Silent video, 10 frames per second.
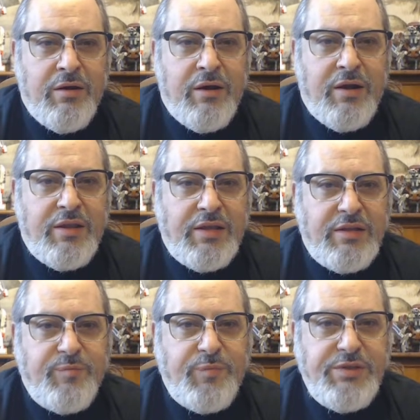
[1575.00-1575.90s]
And that
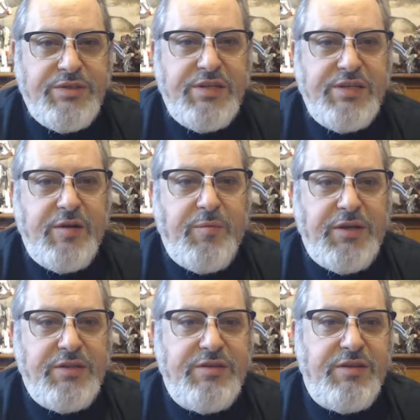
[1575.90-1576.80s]
puts us at
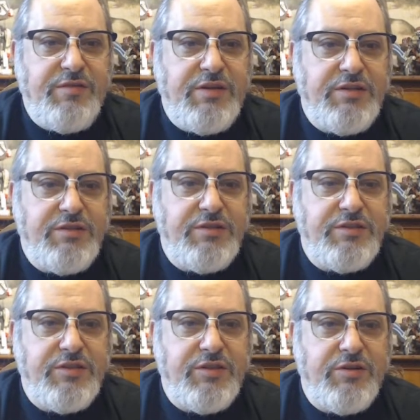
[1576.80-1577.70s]
about
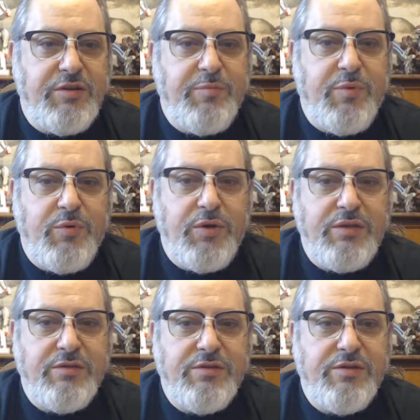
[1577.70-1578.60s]
730
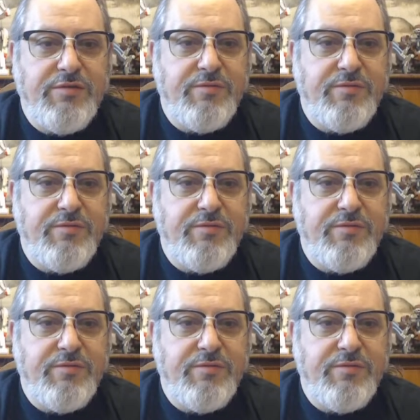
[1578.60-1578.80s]
points.